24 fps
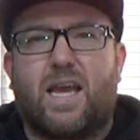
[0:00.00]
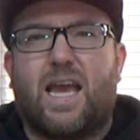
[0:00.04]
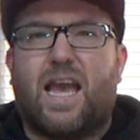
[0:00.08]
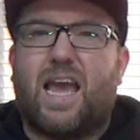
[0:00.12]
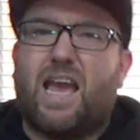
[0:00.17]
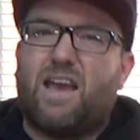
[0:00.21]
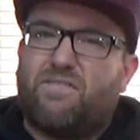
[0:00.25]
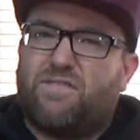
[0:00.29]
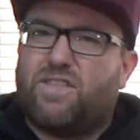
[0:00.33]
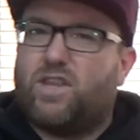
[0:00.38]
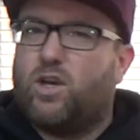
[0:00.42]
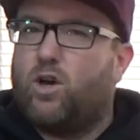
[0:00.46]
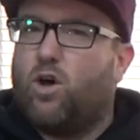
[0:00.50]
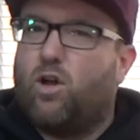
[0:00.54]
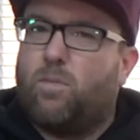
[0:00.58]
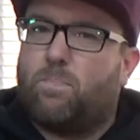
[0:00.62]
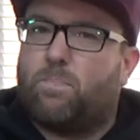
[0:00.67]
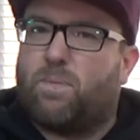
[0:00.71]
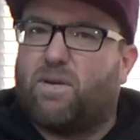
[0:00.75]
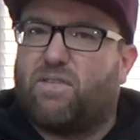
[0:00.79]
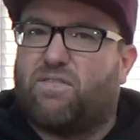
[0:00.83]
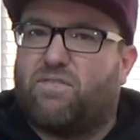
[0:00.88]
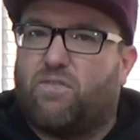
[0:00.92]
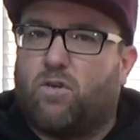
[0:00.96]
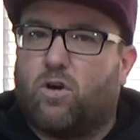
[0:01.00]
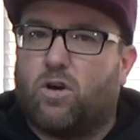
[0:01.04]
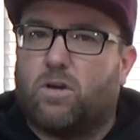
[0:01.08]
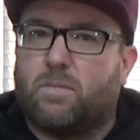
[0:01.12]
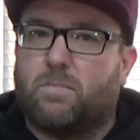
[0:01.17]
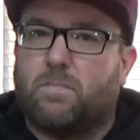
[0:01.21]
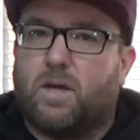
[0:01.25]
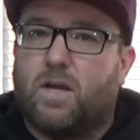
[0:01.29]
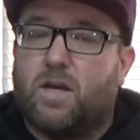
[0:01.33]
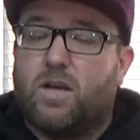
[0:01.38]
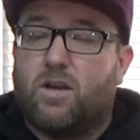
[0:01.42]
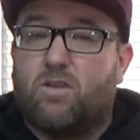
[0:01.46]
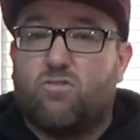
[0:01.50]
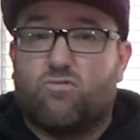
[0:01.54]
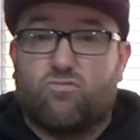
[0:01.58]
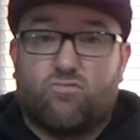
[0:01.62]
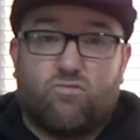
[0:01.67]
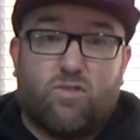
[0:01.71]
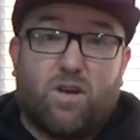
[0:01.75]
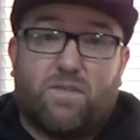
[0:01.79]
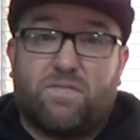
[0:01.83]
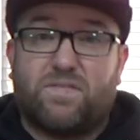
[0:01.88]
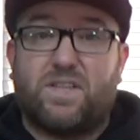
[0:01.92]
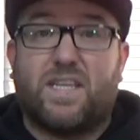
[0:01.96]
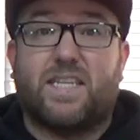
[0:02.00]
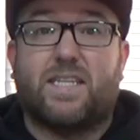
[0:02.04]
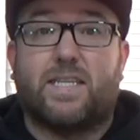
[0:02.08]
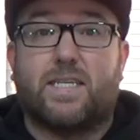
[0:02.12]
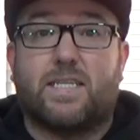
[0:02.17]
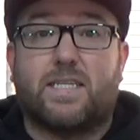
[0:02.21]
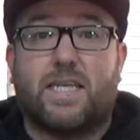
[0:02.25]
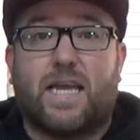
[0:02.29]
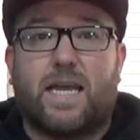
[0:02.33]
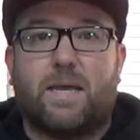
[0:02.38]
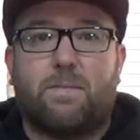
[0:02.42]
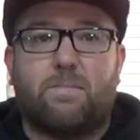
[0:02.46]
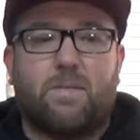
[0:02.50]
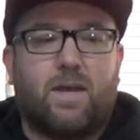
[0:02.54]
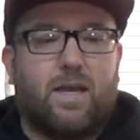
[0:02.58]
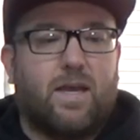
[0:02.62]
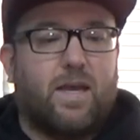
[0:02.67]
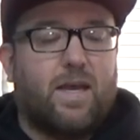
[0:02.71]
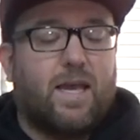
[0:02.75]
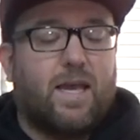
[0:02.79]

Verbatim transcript: if they all perform roughly the same,